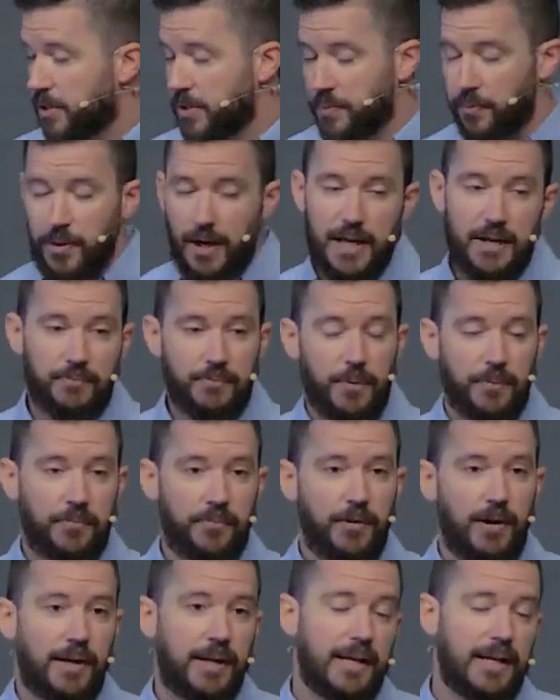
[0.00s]
praying from up
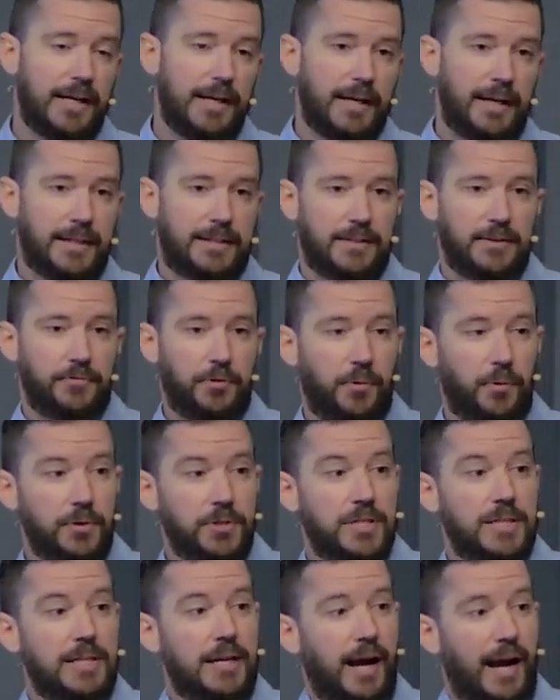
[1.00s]
front, it's of
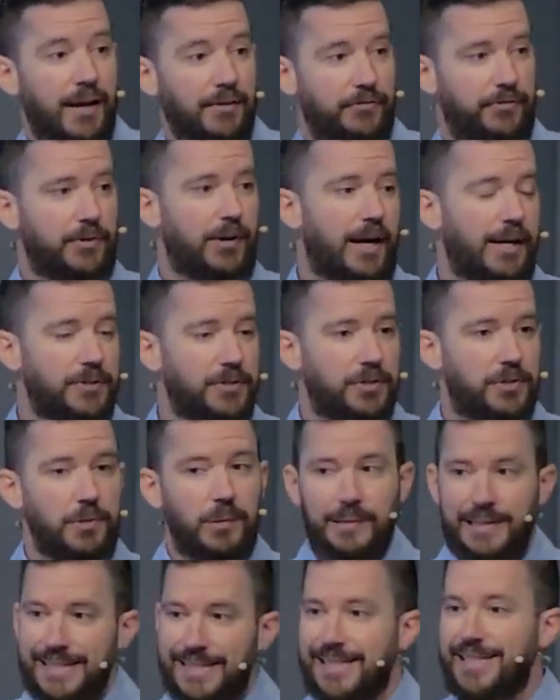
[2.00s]
course not for us to
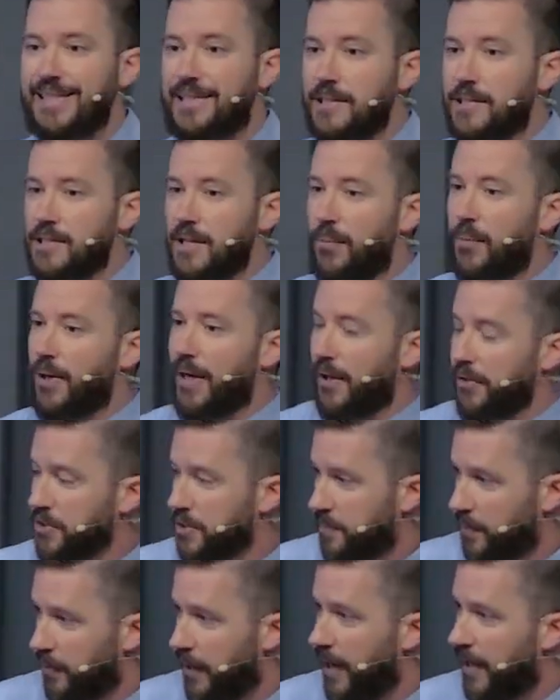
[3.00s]
listen to someone else
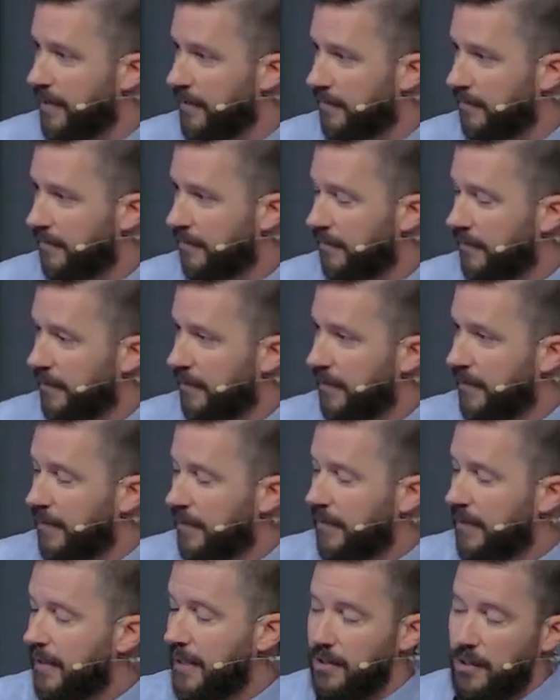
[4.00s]
pray
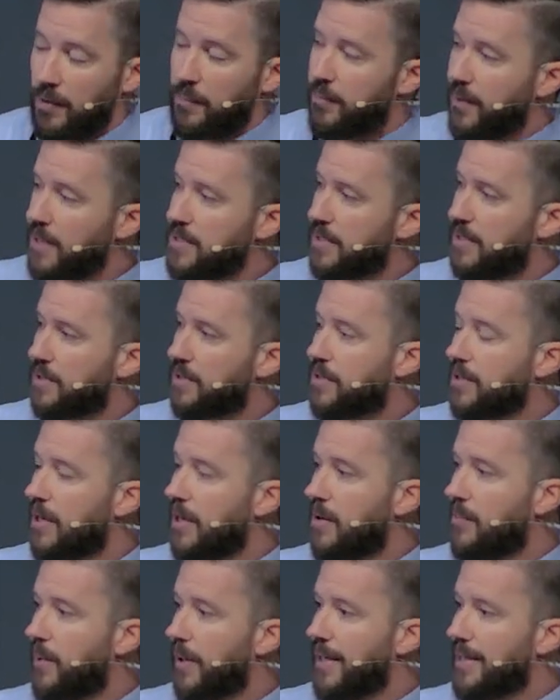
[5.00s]
in our presence,
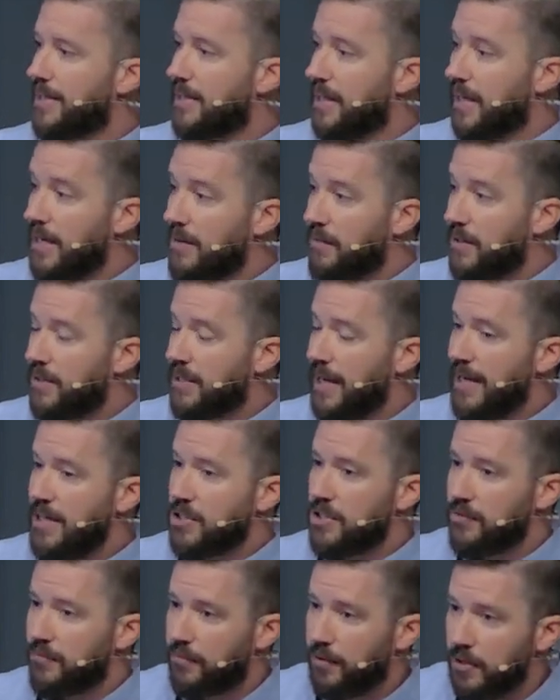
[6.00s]
but it's an
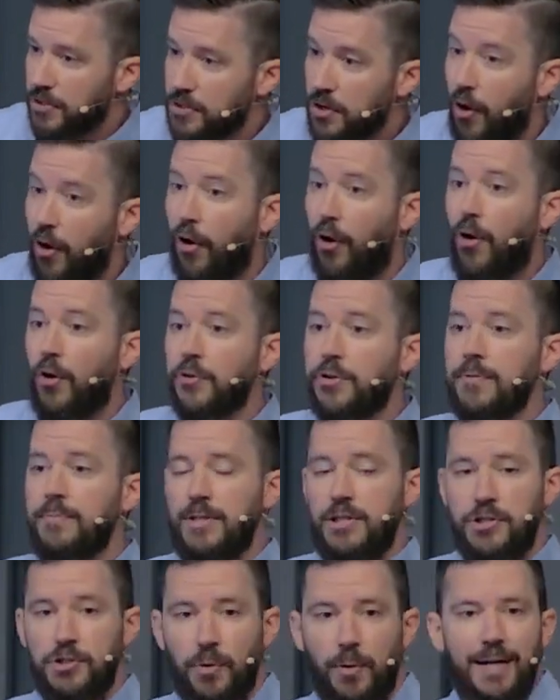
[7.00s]
invitation for us all to
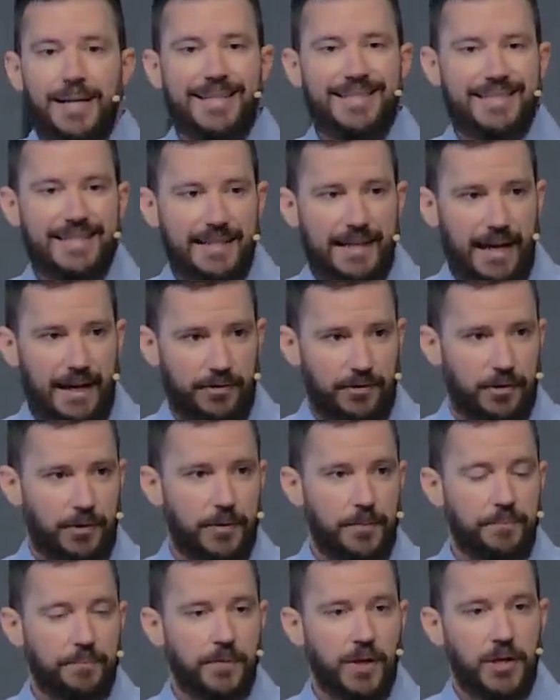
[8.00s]
be joining
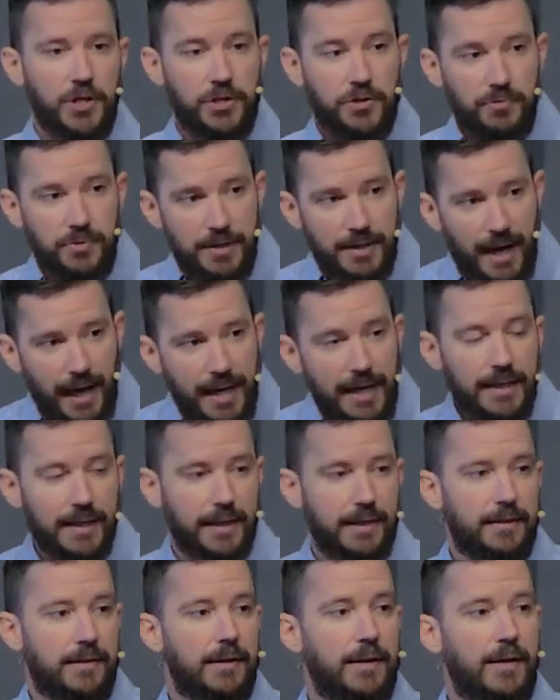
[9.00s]
together,
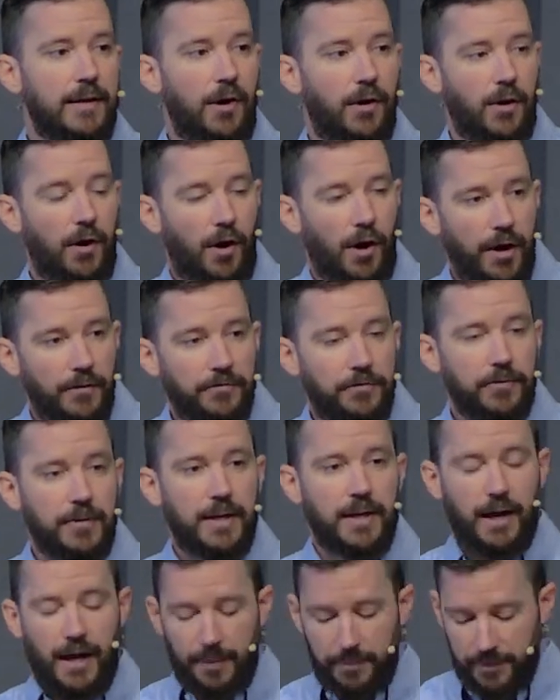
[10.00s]
united,
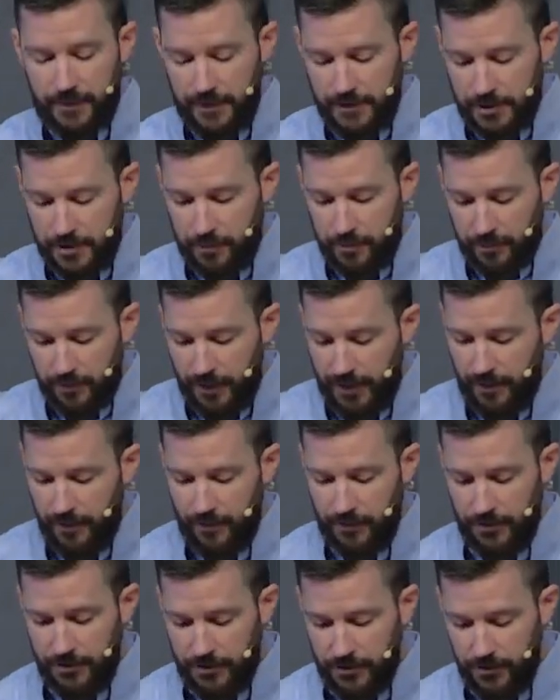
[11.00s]
offering up this
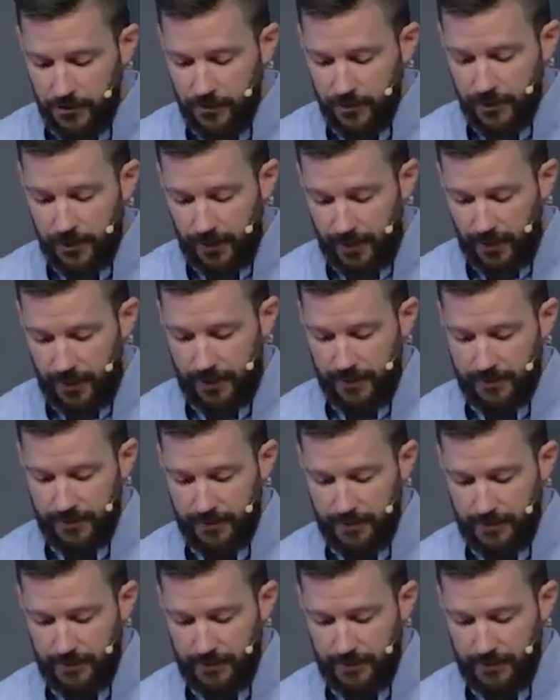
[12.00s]
prayer to God.